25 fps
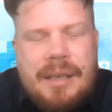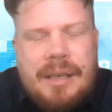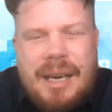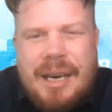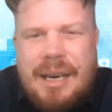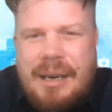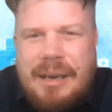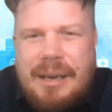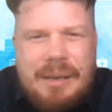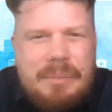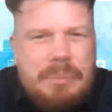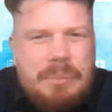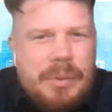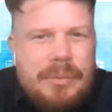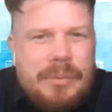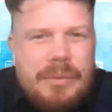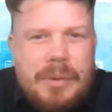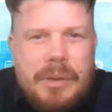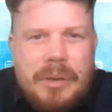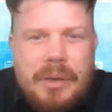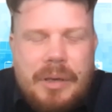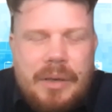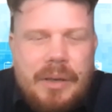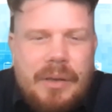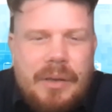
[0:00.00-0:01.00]
And
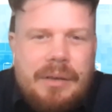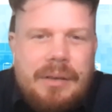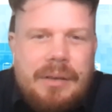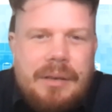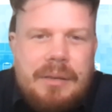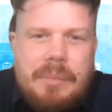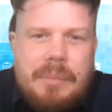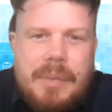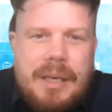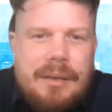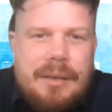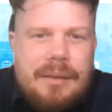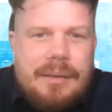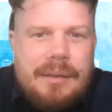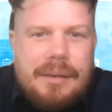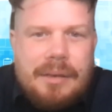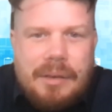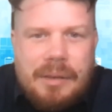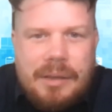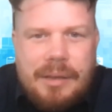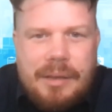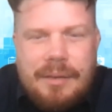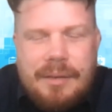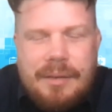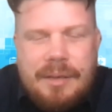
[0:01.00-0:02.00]
before I was in
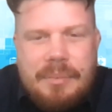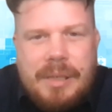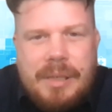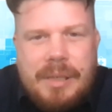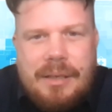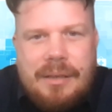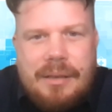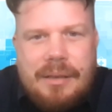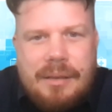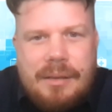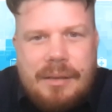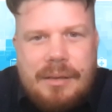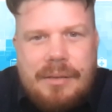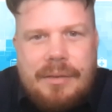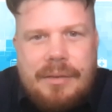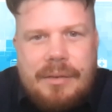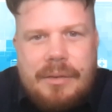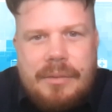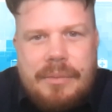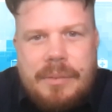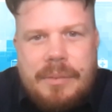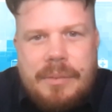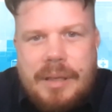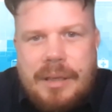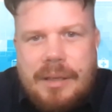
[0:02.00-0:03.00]
medicine, I used to be a
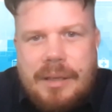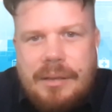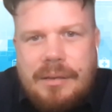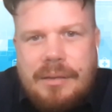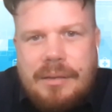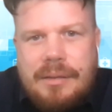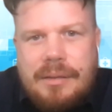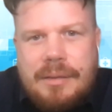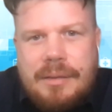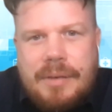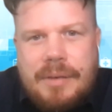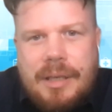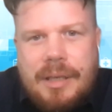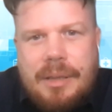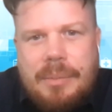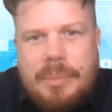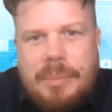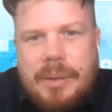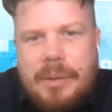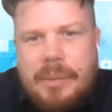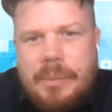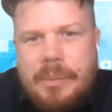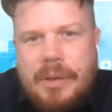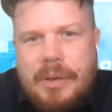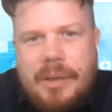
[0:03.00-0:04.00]
software
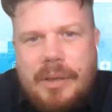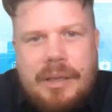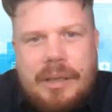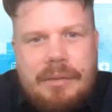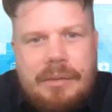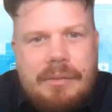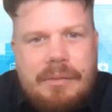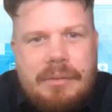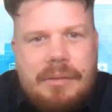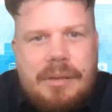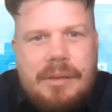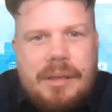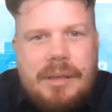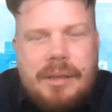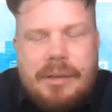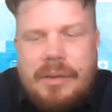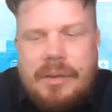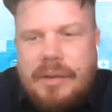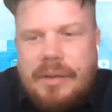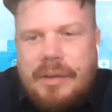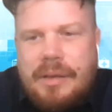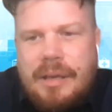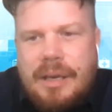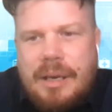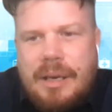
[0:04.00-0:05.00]
developer working
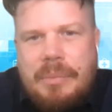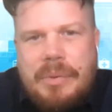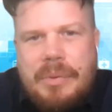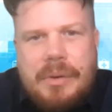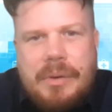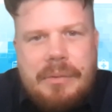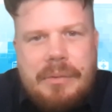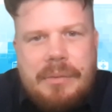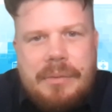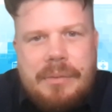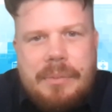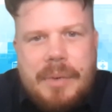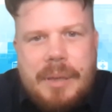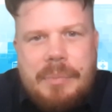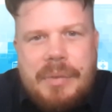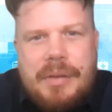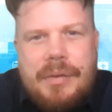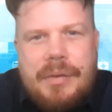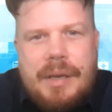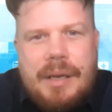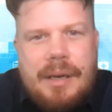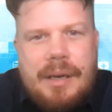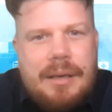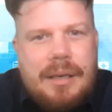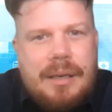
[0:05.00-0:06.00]
across a number of web
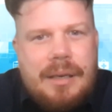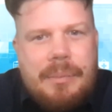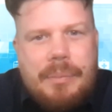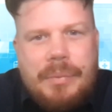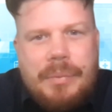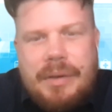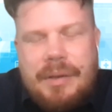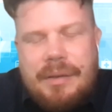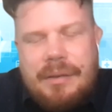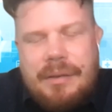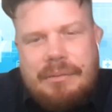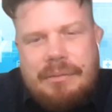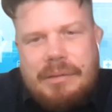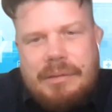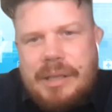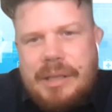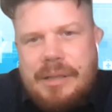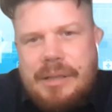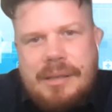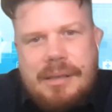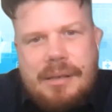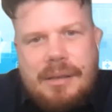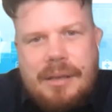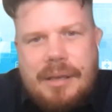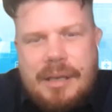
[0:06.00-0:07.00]
startups and
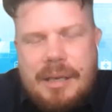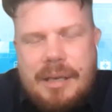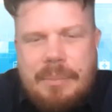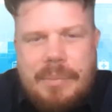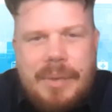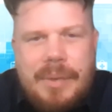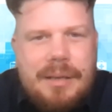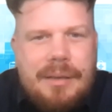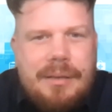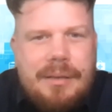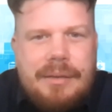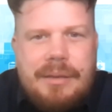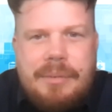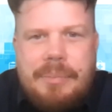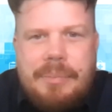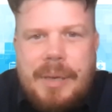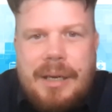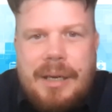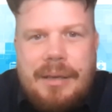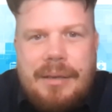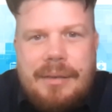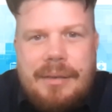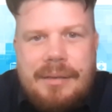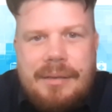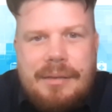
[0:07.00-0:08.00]
in the embedded
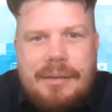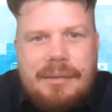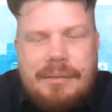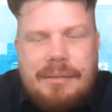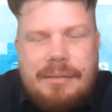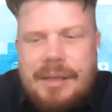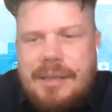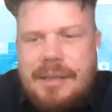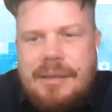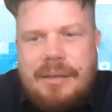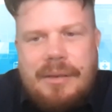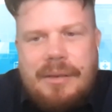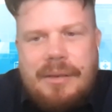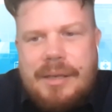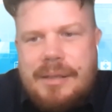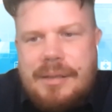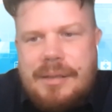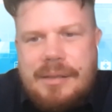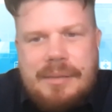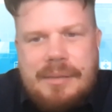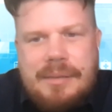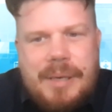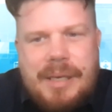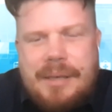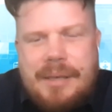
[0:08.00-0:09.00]
space and
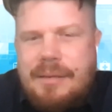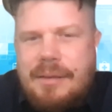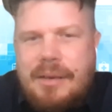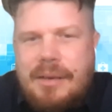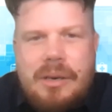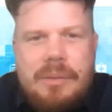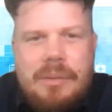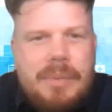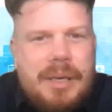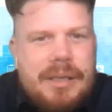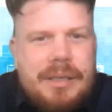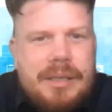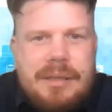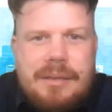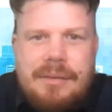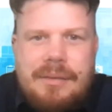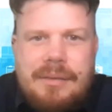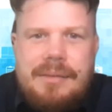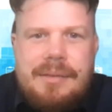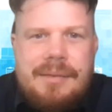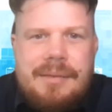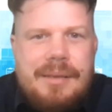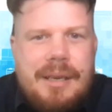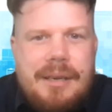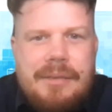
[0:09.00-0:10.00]
integration space, a whole bunch of
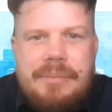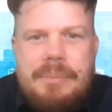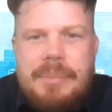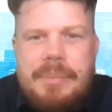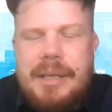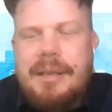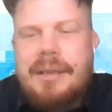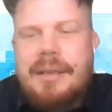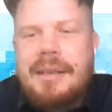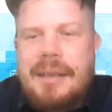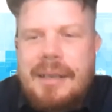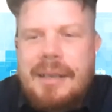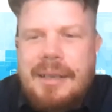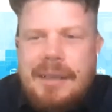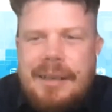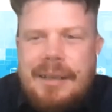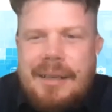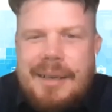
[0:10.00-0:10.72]
stuff, but that